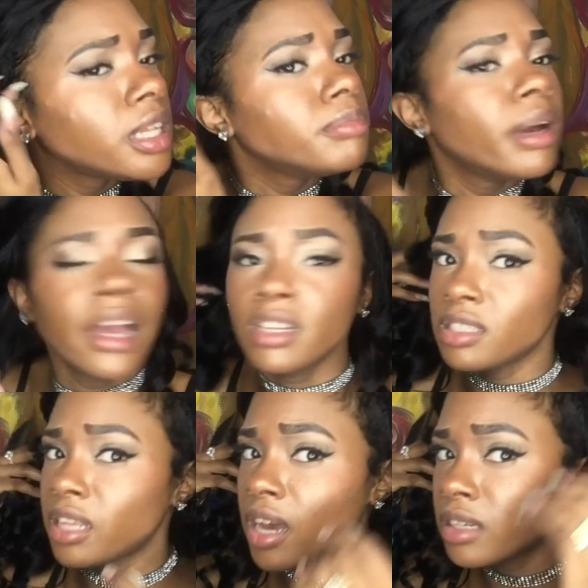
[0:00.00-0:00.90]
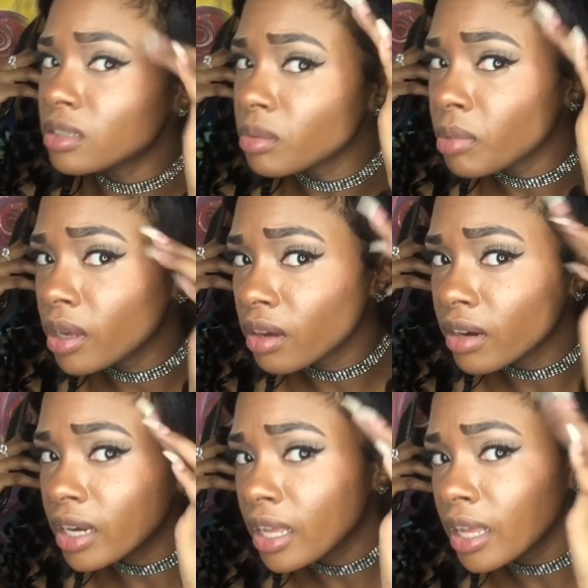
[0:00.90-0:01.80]
Flick my edges down a little bit
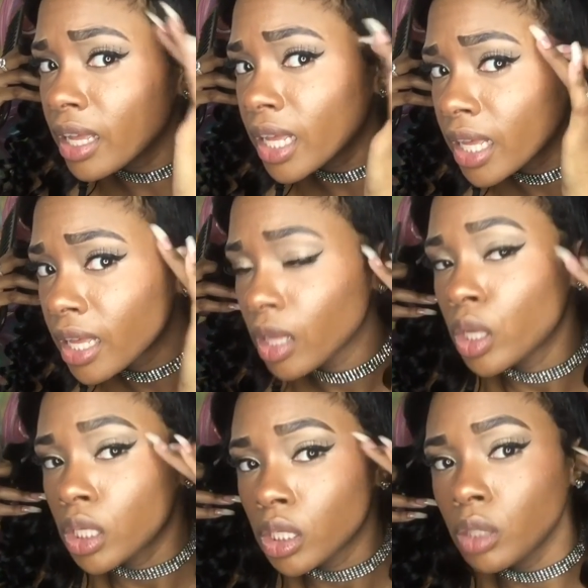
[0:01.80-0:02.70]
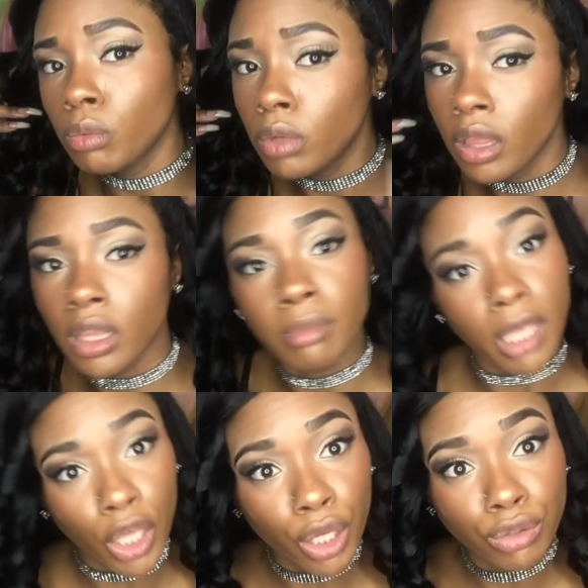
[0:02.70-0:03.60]
already with some
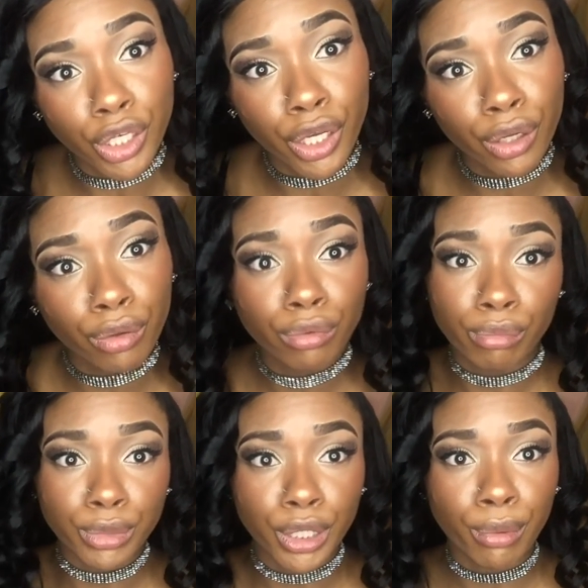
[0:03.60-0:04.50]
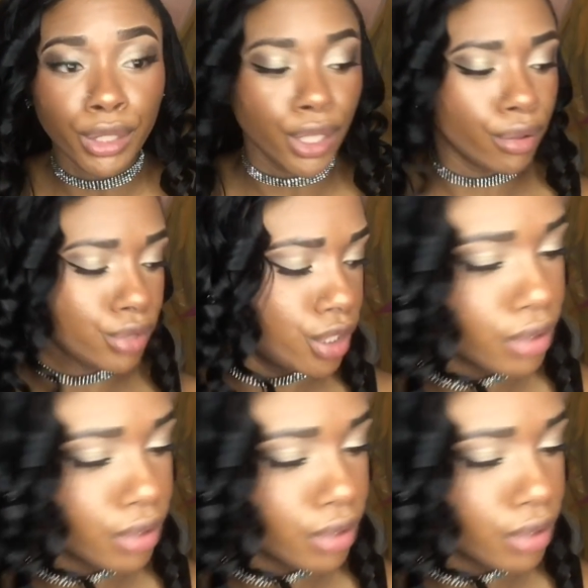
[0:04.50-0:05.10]
Eco Gel. I'll show you what the Eco Gel